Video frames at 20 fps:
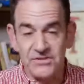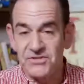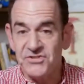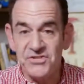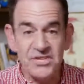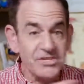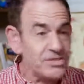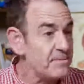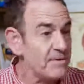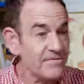the
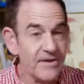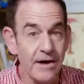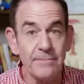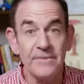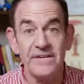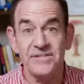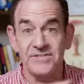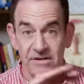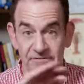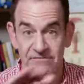system of
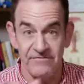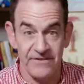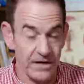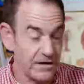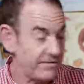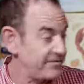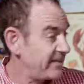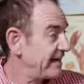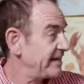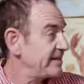government is
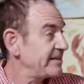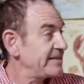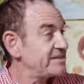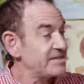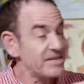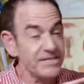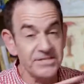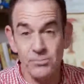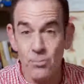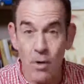unfair, that it is
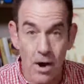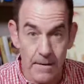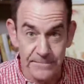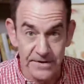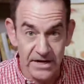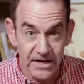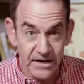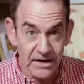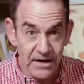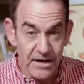a swamp,
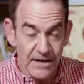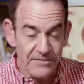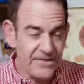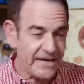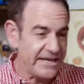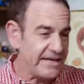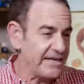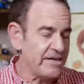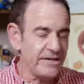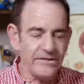
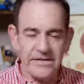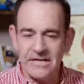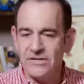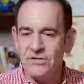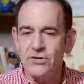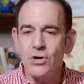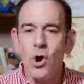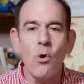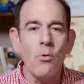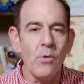that
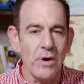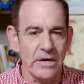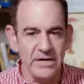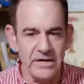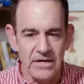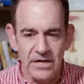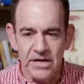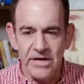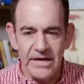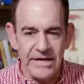no
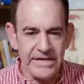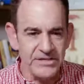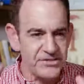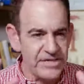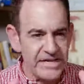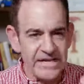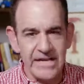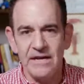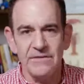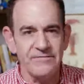one is
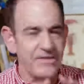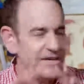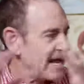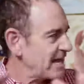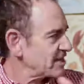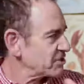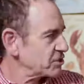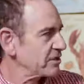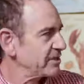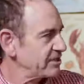thinking of the
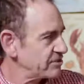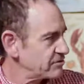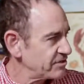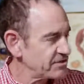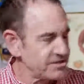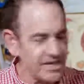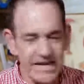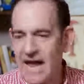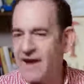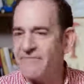national
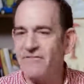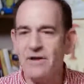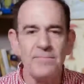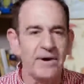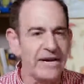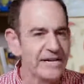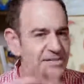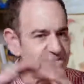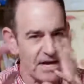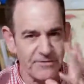interest, that
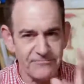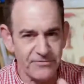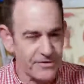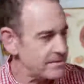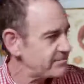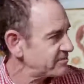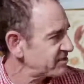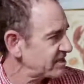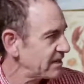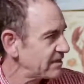everybody is out for
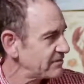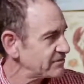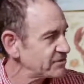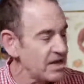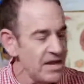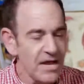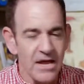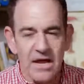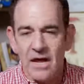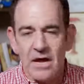themselves,
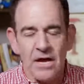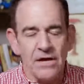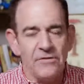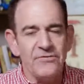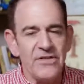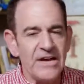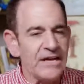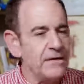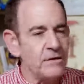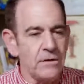
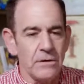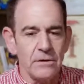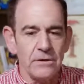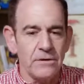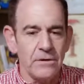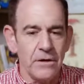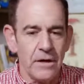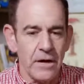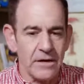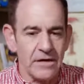then
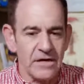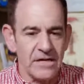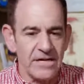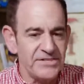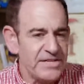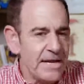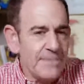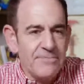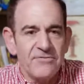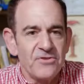
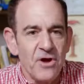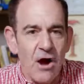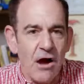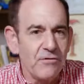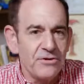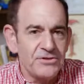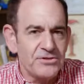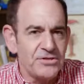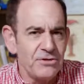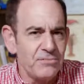contempt of
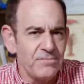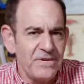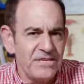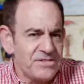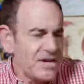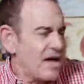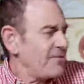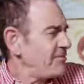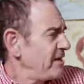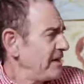Congress to you
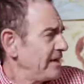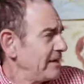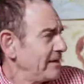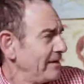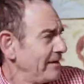means nothing.